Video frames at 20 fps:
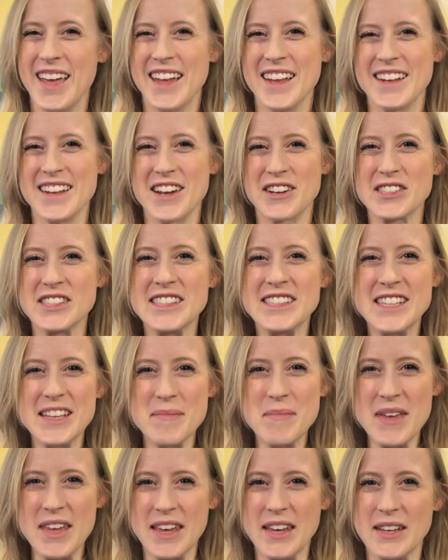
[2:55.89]
Now,
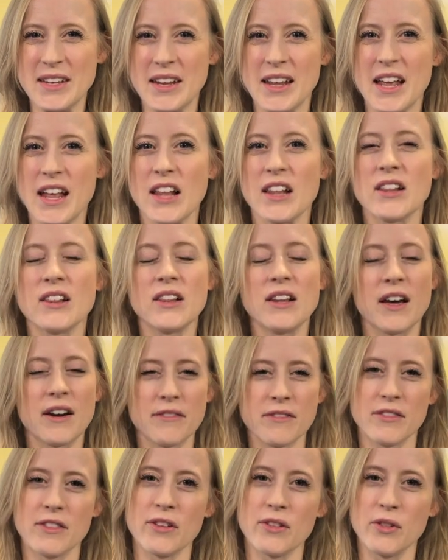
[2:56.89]
Simeon
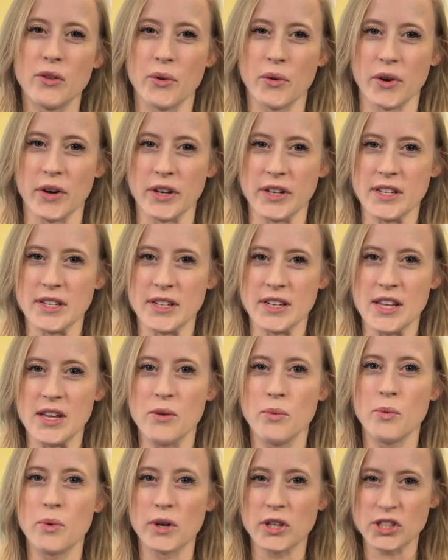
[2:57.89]
loved the Lord and he
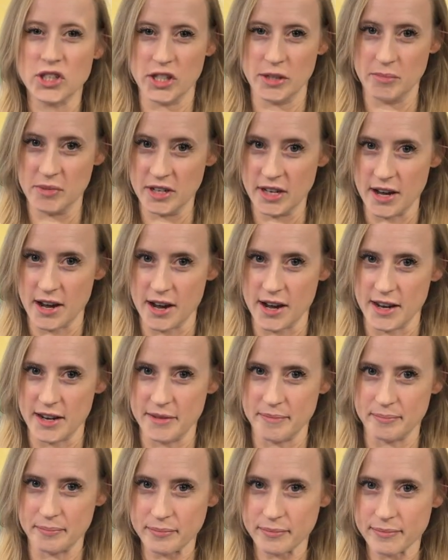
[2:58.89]
worshiped God.
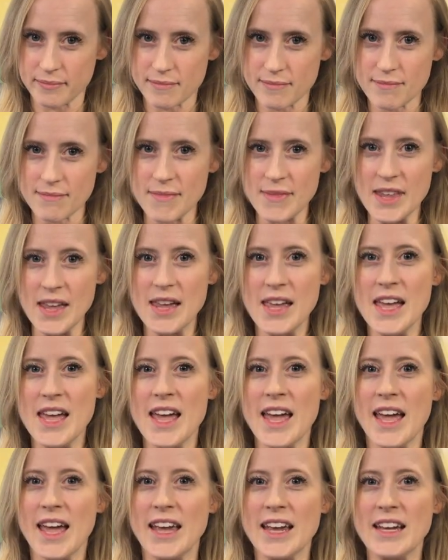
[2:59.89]

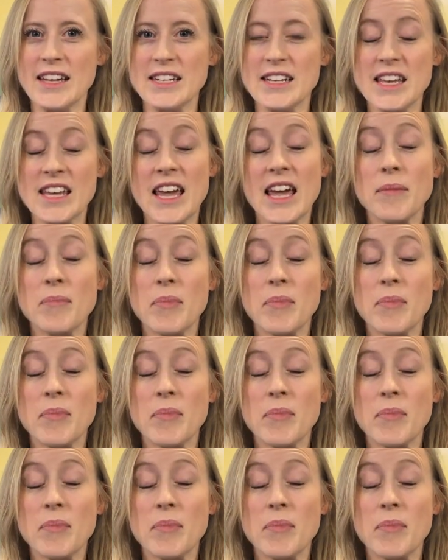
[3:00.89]
And he had